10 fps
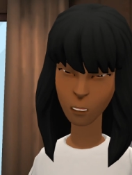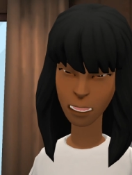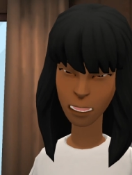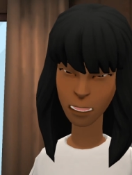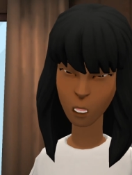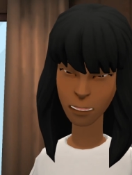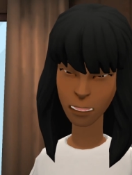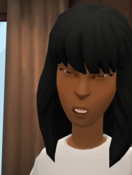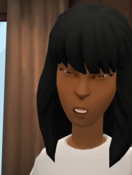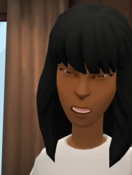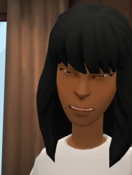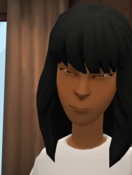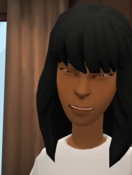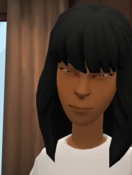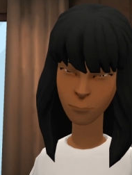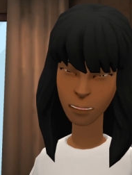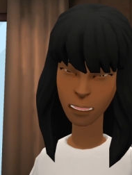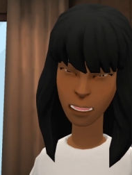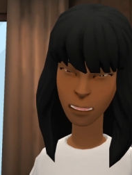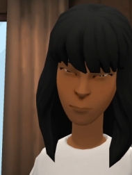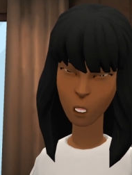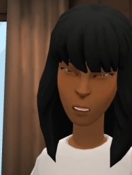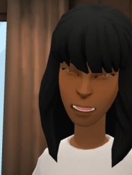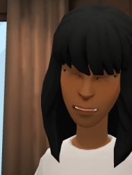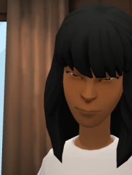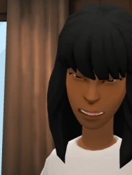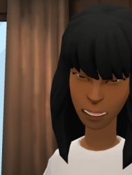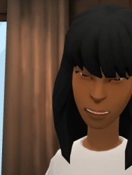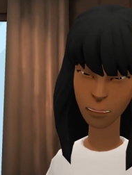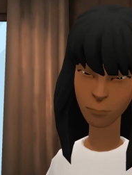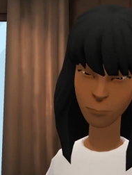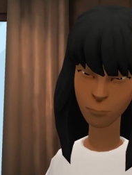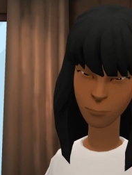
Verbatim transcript: What should I do to keep my mind in a positive place?